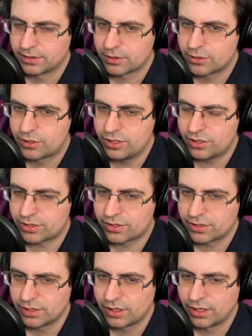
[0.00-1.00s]

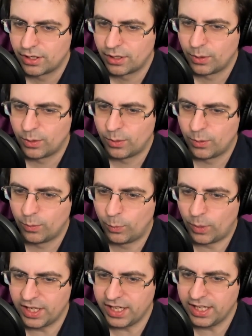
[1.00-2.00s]
just
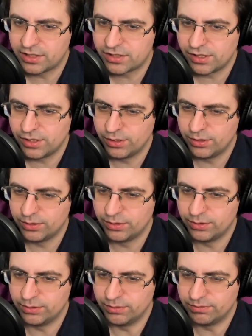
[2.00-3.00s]
wanting
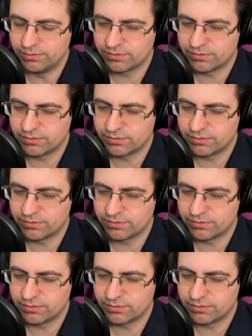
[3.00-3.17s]
to,